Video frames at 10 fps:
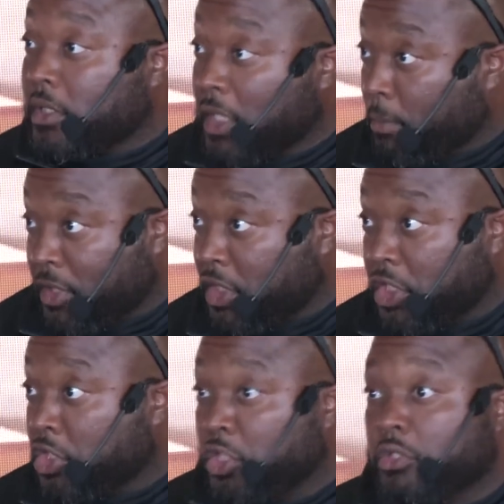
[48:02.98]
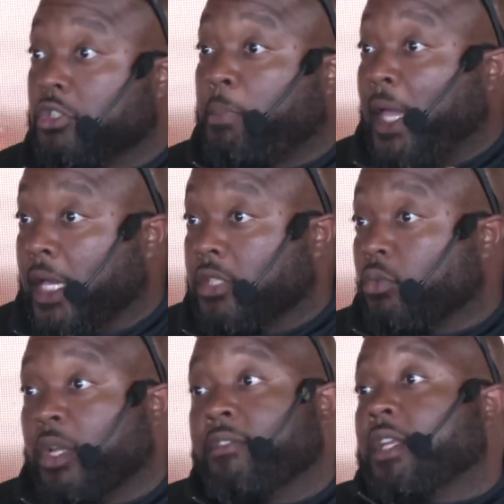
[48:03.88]
resistant shoes, pants,
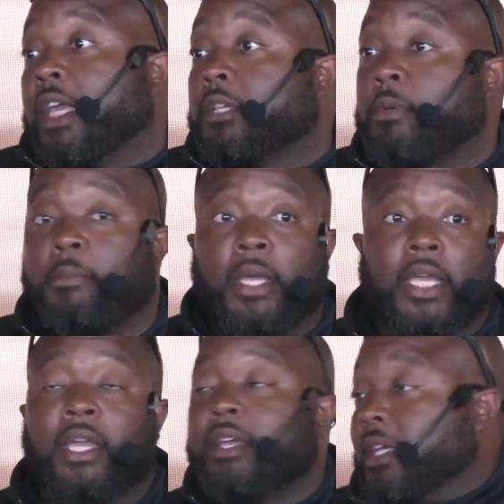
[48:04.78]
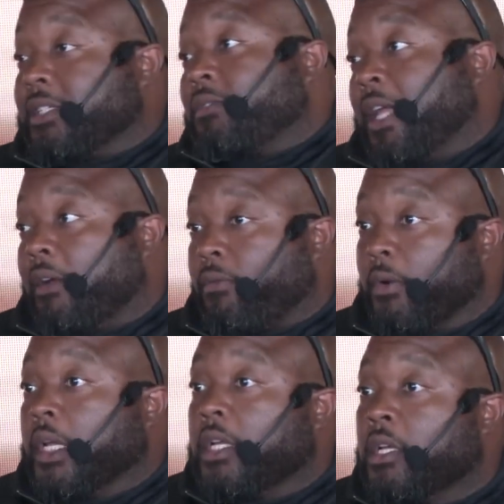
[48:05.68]
whatever the case may be, it's not
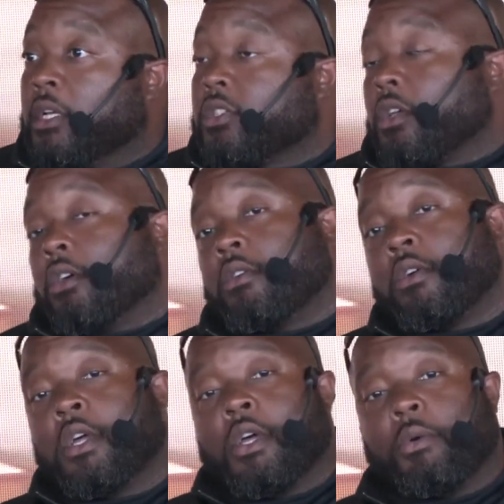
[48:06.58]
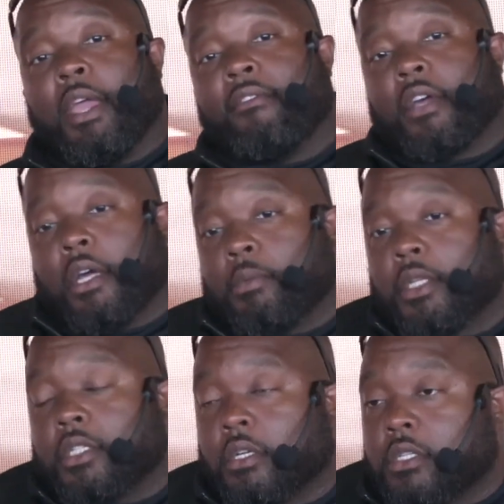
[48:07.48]
free. So we have a couple of
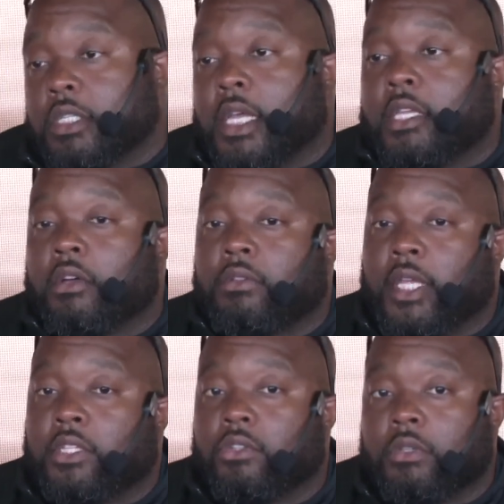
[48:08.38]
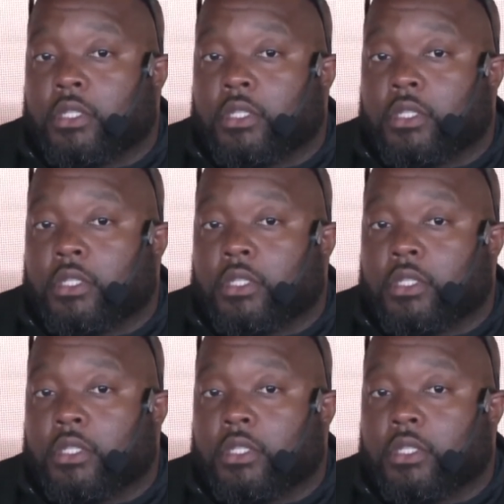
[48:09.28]
churches that donate to us.